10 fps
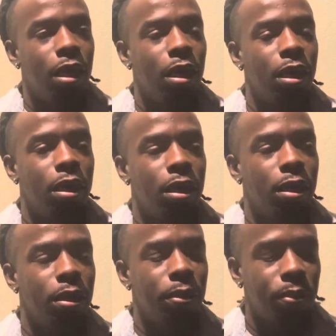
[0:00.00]

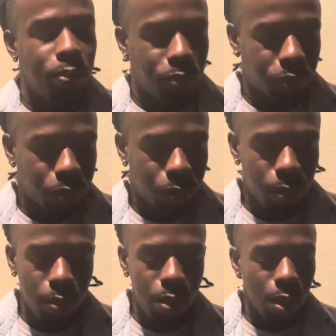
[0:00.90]
And
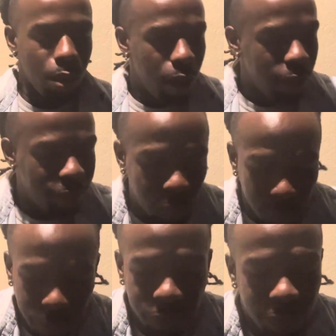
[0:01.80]

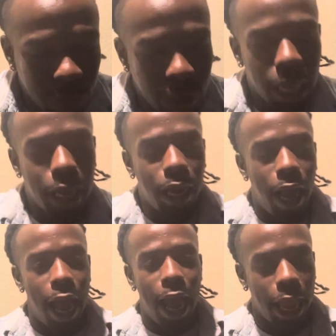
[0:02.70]

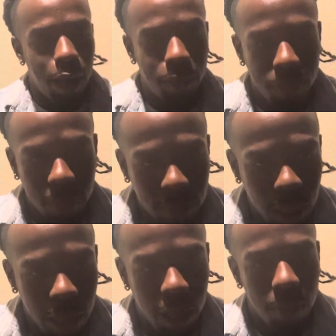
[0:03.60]
I am
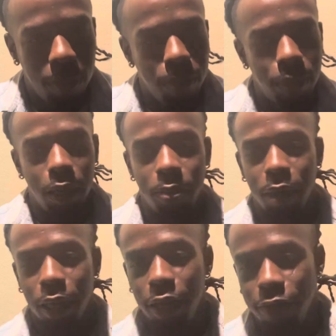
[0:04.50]
a
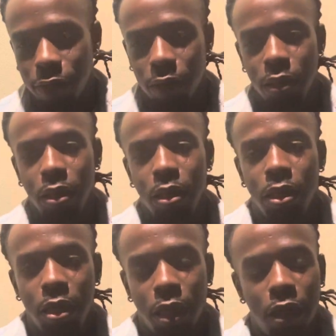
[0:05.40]
believer
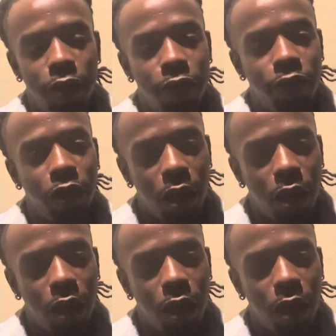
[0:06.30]
of